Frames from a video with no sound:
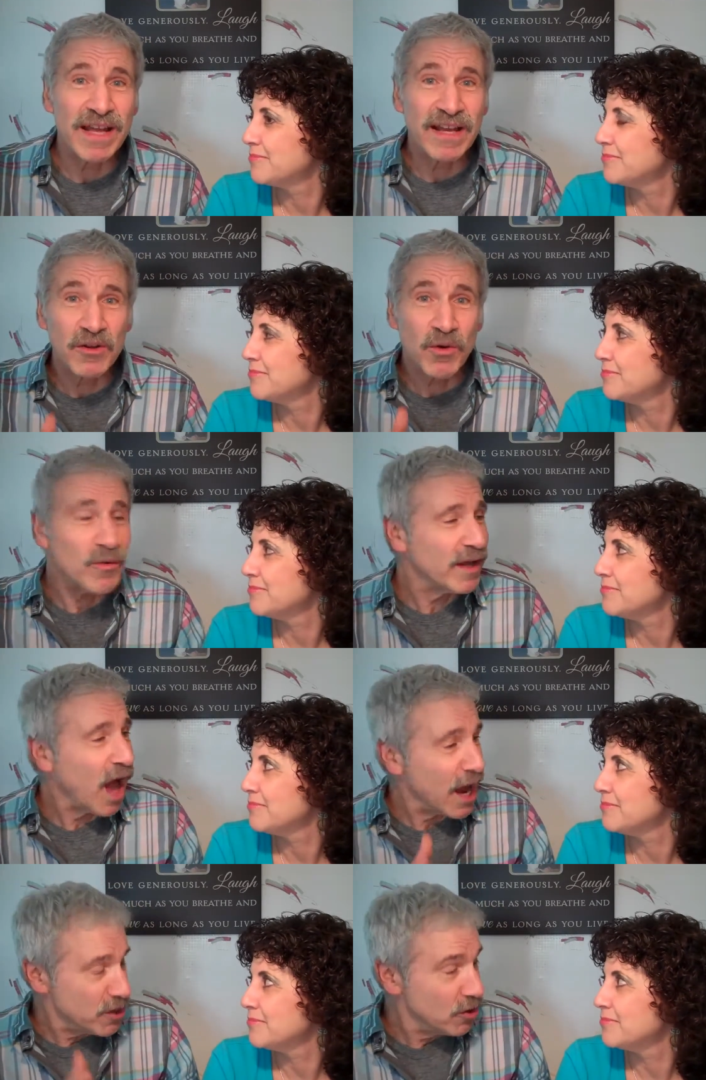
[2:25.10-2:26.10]
Speaker 1: like, Lori,
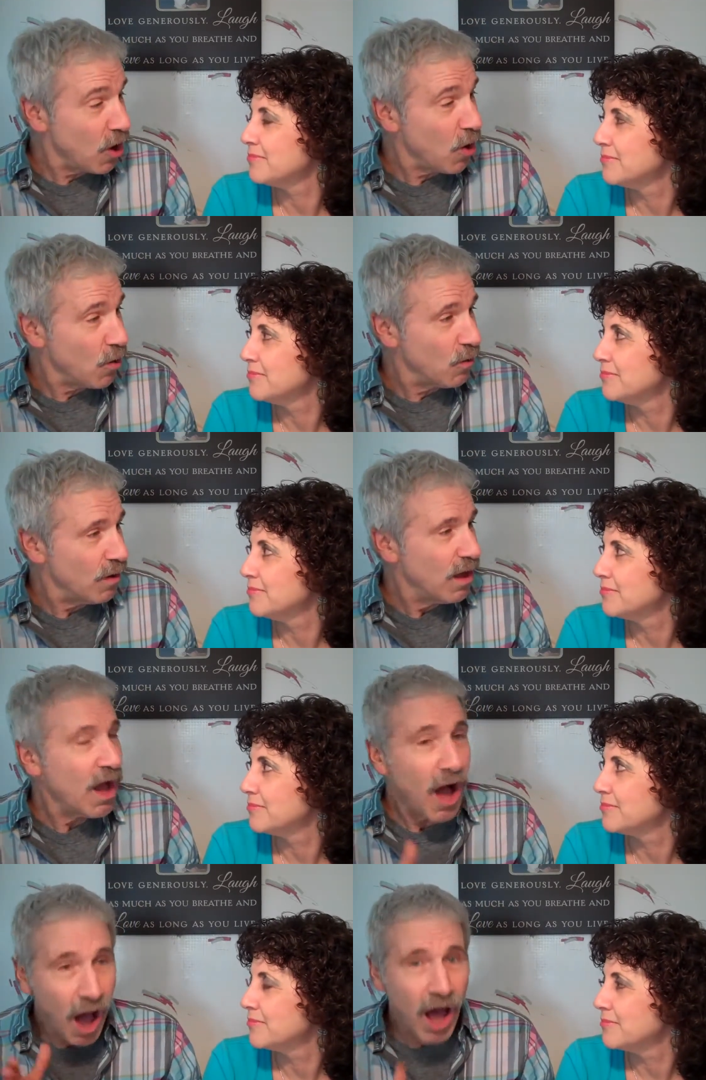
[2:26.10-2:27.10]
I know,
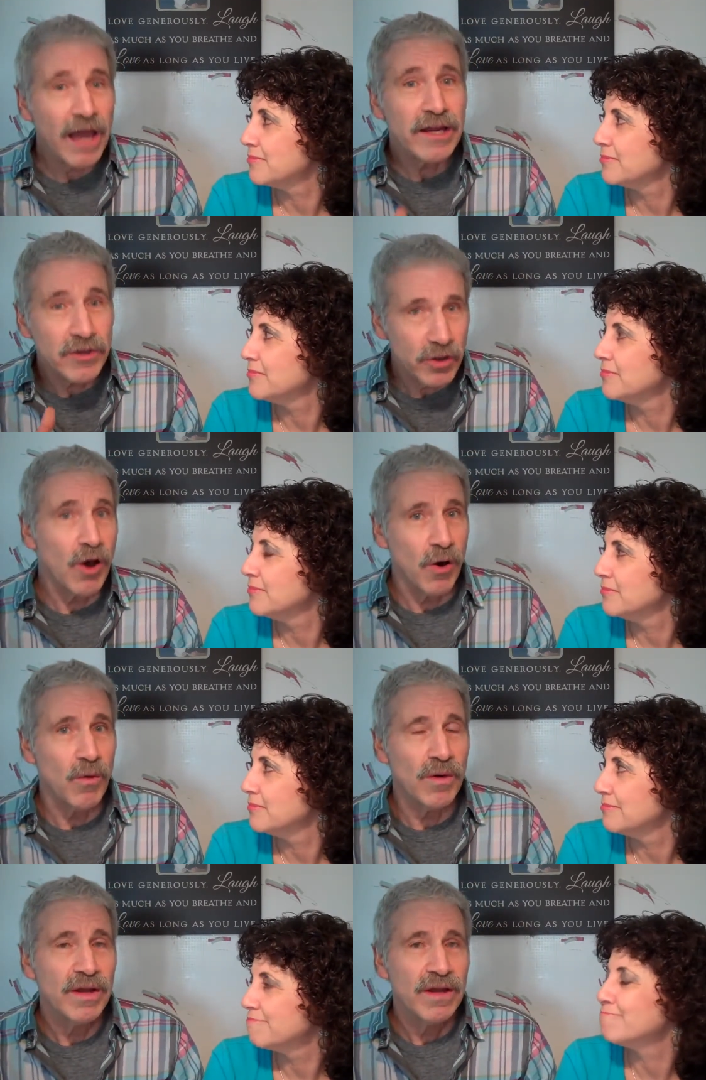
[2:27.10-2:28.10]
I
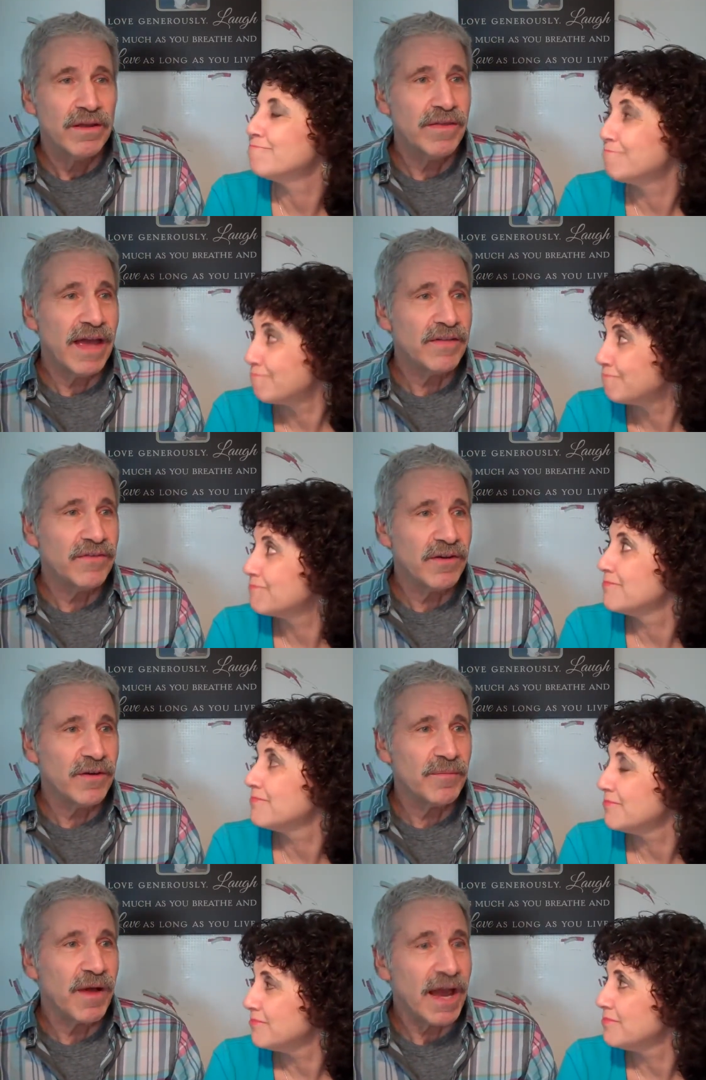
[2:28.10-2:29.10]
know that
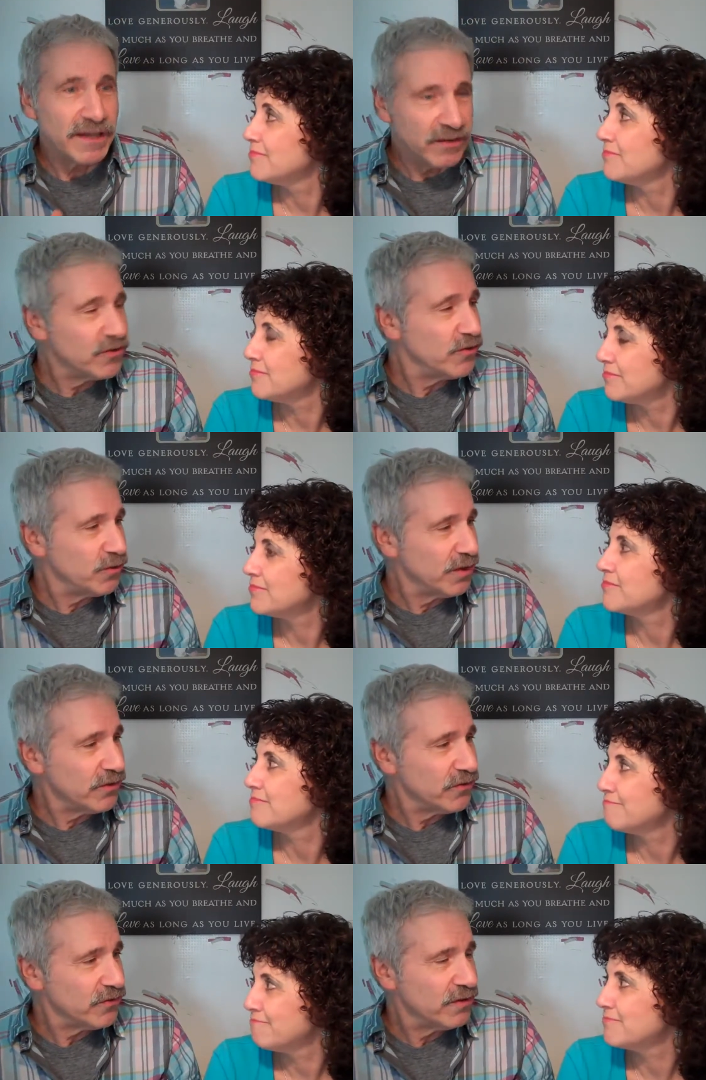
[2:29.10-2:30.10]
um, I need to do
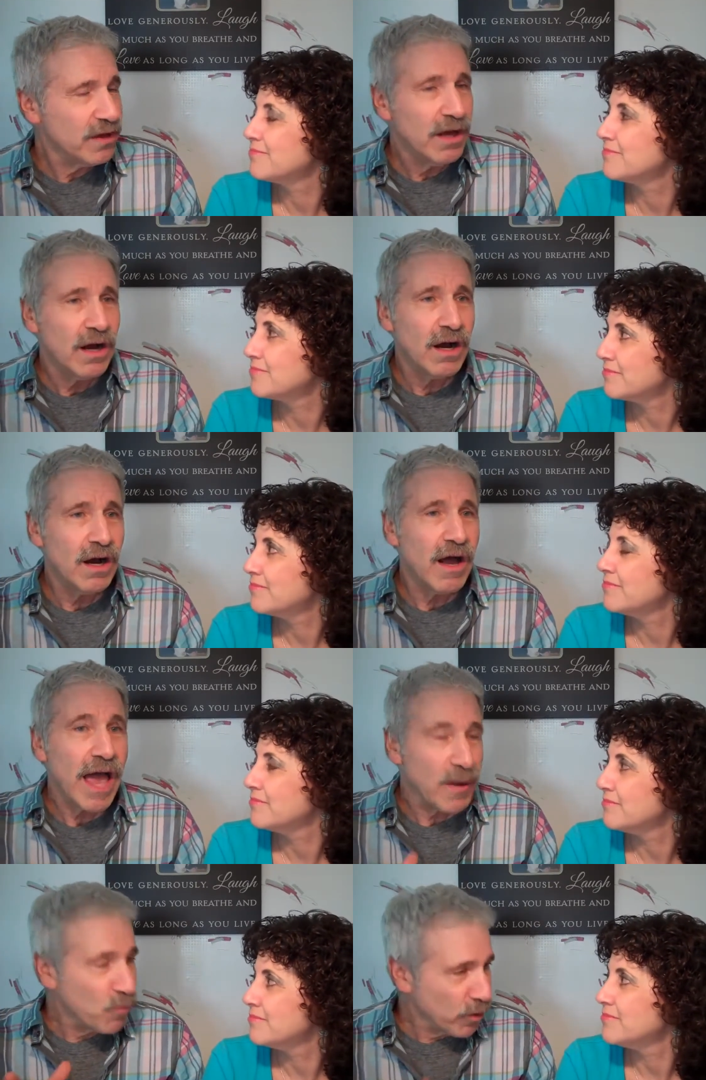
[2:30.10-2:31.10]
this. Uh,
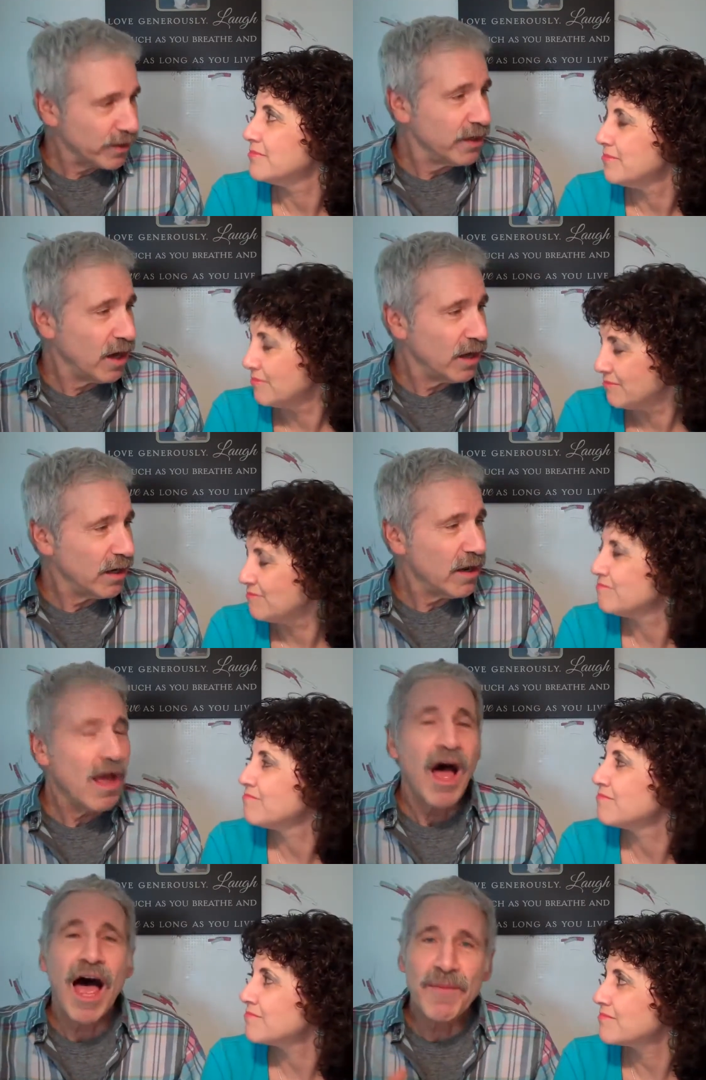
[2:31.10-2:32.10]
I'm working on it.
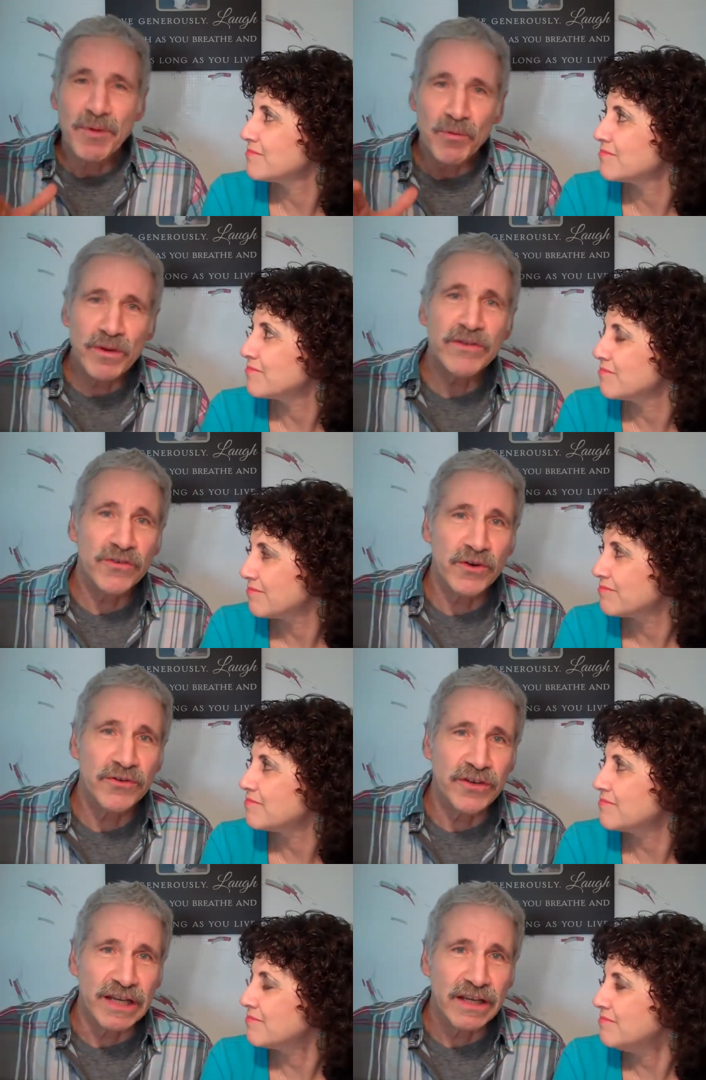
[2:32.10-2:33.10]
I've been
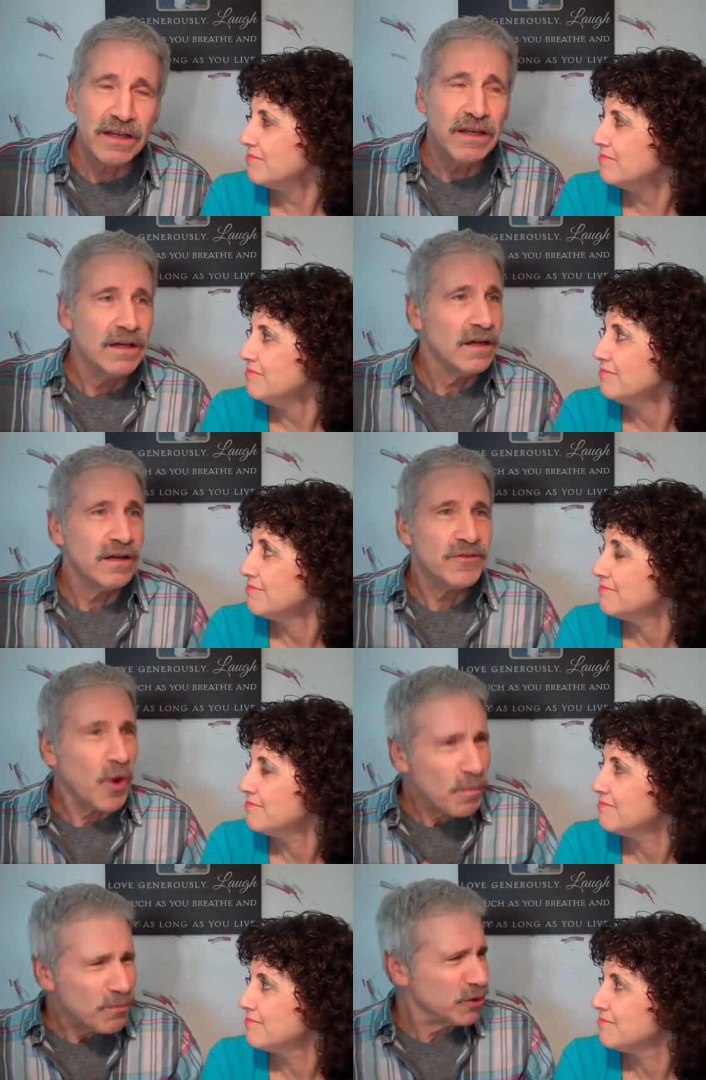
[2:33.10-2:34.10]
researching. Uh,
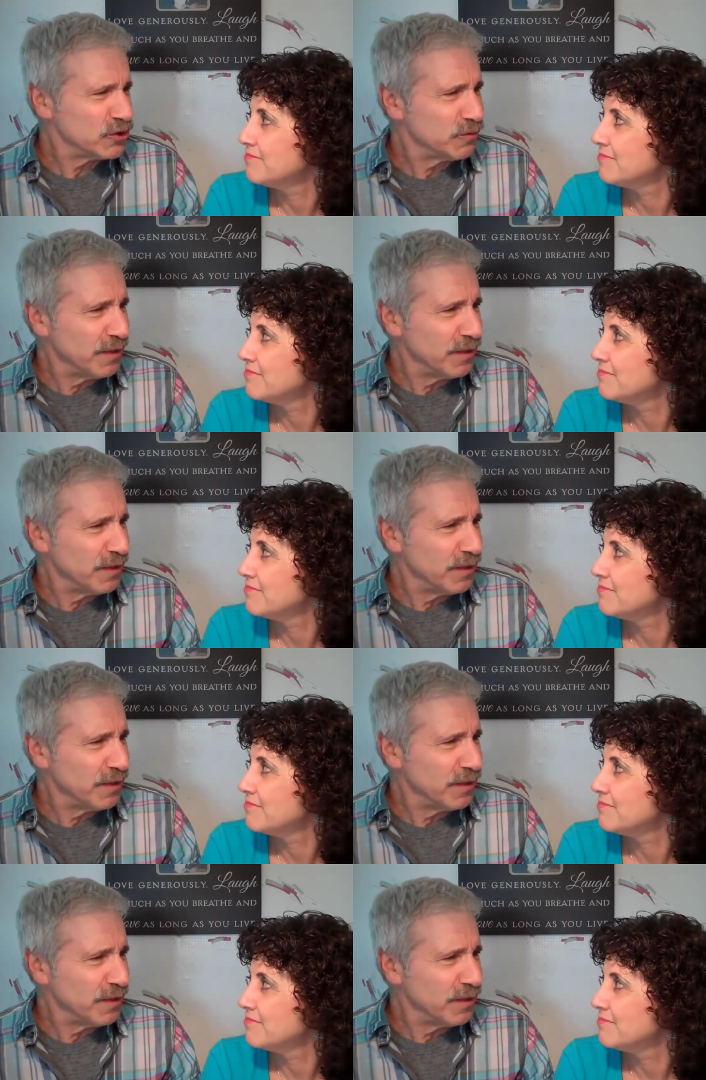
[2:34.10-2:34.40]
don't push